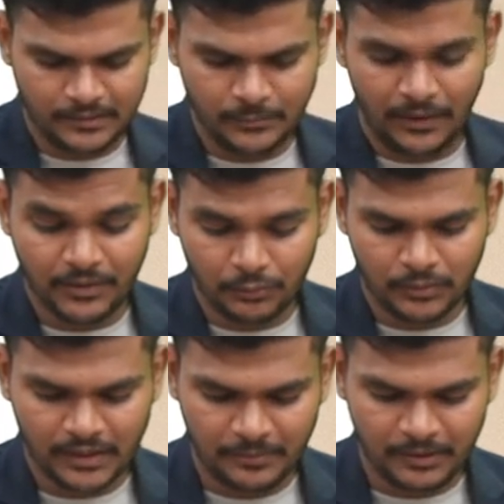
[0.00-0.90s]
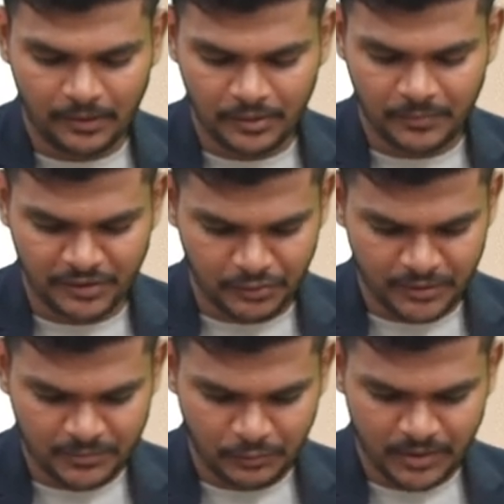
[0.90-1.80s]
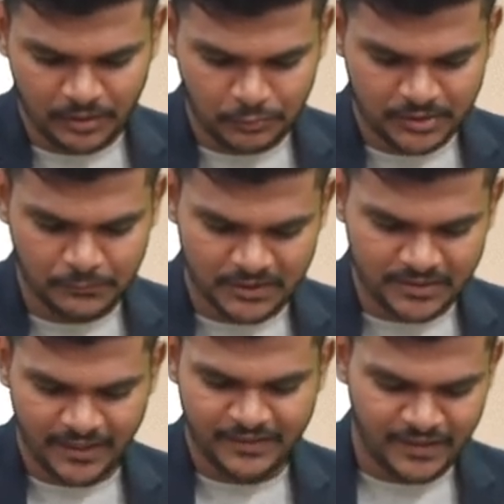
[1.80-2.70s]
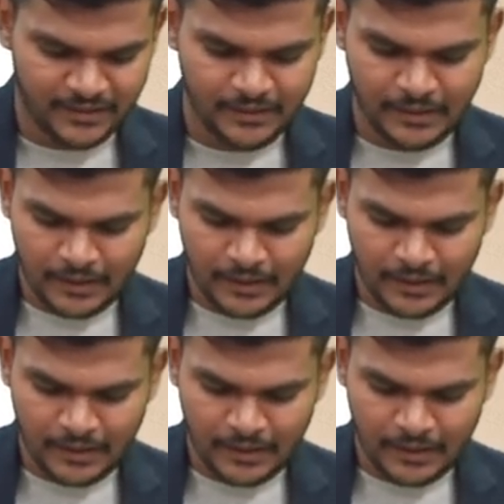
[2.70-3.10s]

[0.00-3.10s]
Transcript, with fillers: we have the total labor hour per unit provided to us, which is $18